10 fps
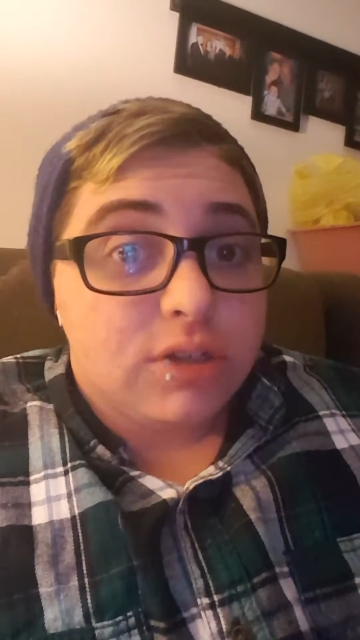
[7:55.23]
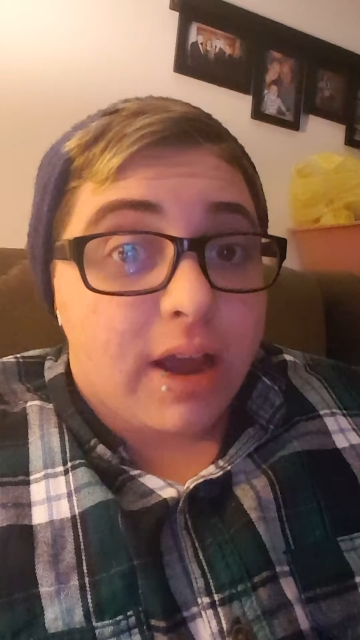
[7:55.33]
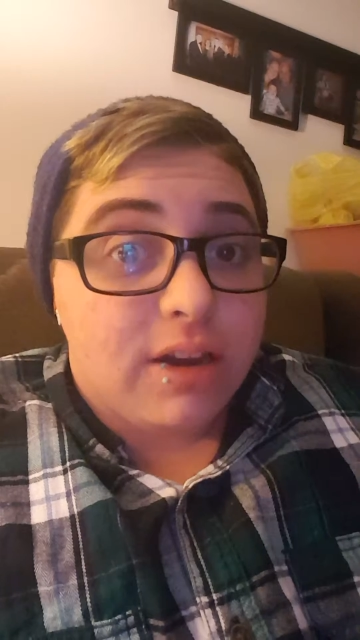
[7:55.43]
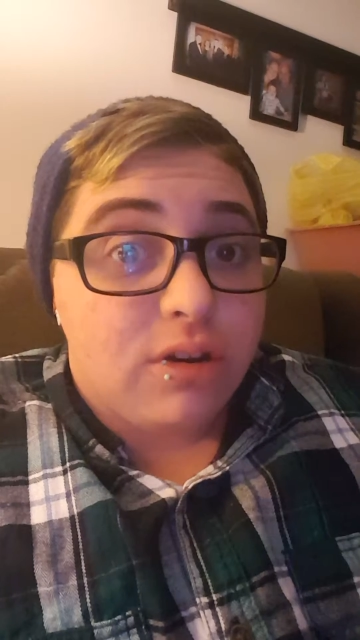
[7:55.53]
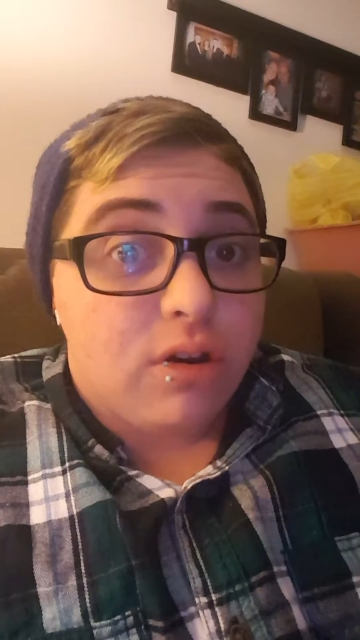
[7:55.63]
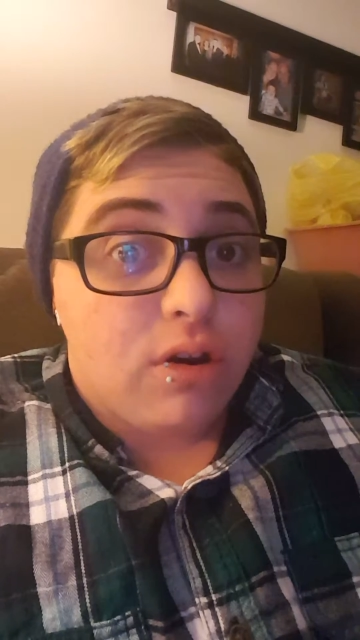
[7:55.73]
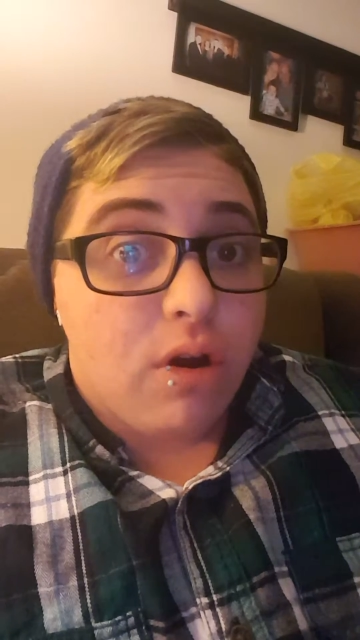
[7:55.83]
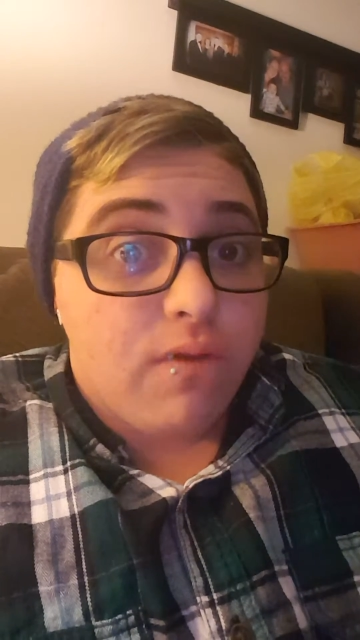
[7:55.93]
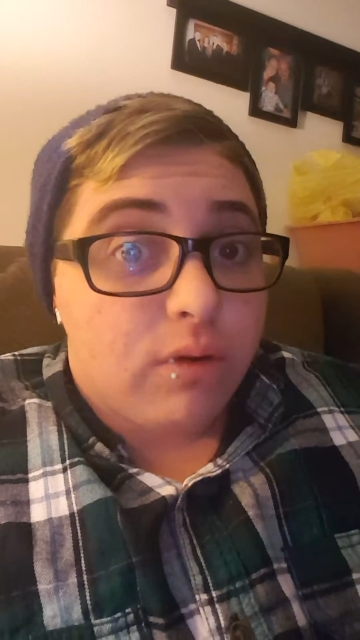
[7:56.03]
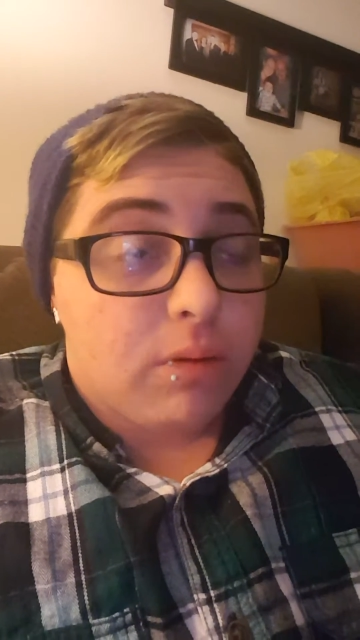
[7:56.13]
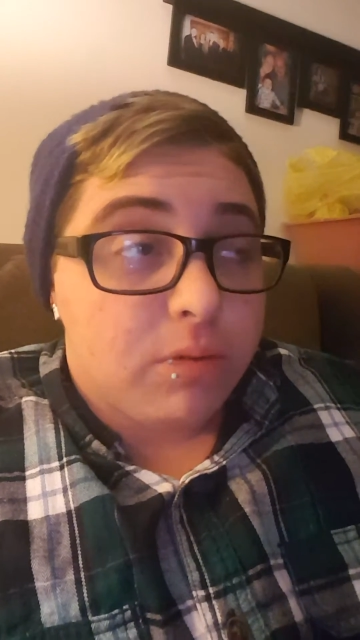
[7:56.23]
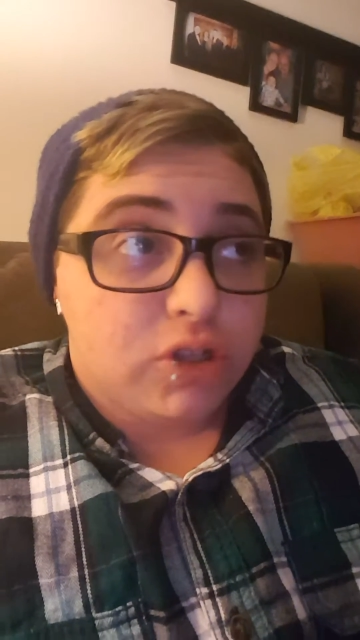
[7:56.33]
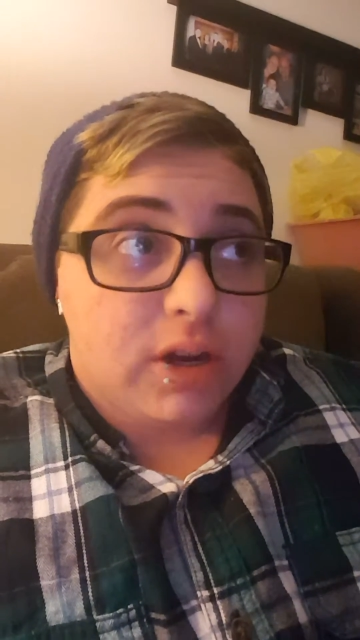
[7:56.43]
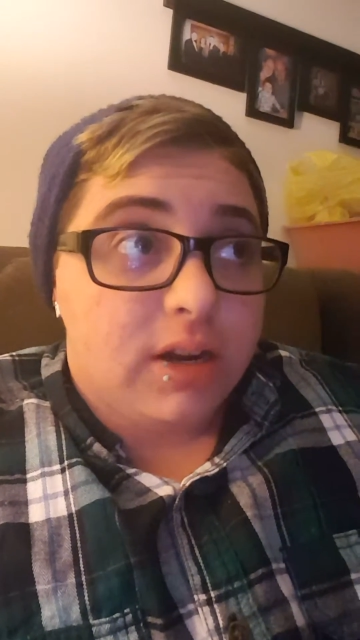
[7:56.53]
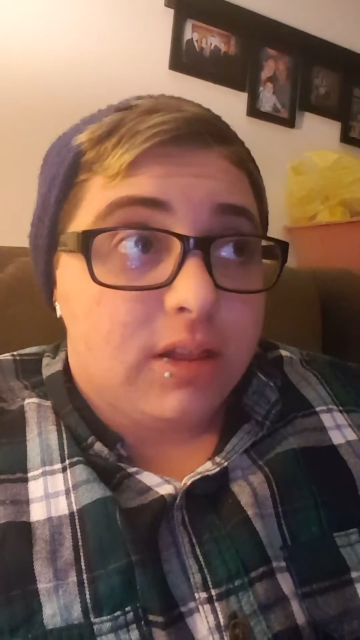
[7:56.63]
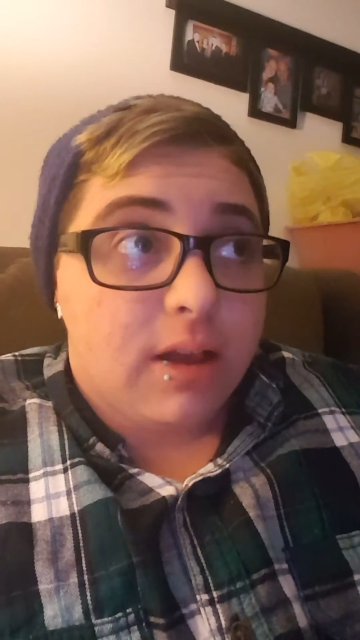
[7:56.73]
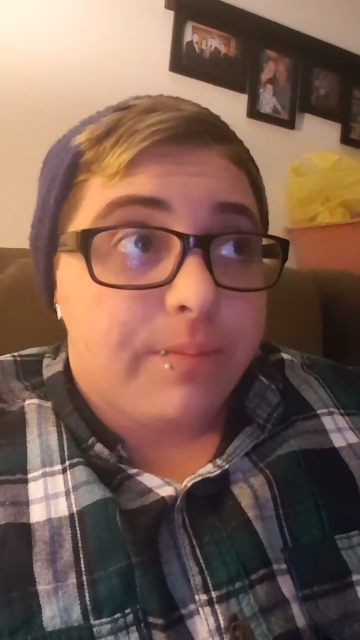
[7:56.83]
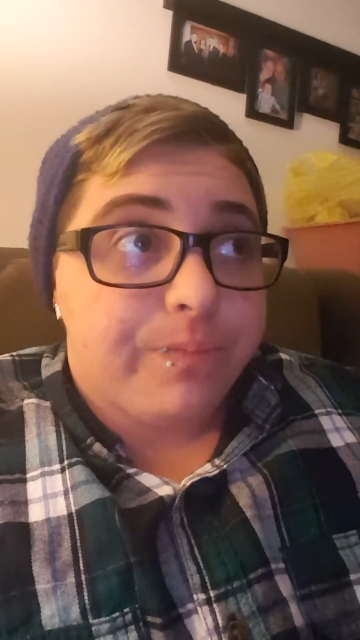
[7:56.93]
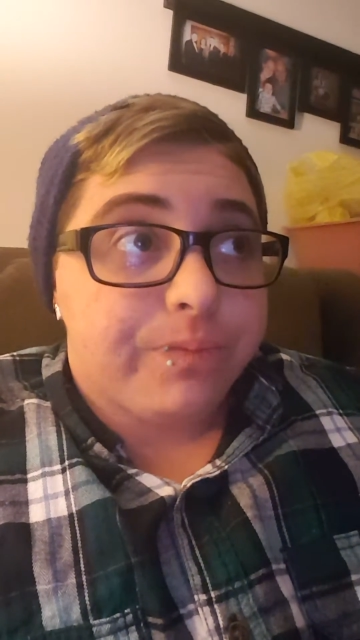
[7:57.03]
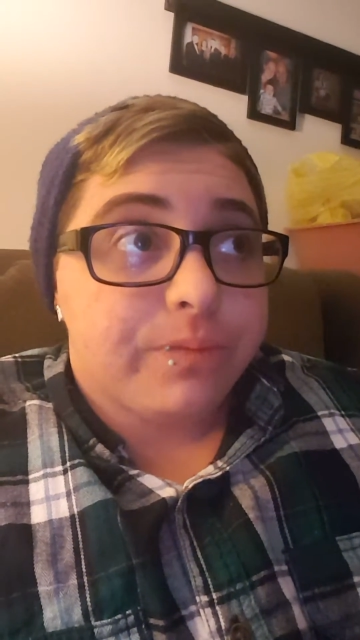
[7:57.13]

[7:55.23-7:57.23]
So I had no phone numbers or anything,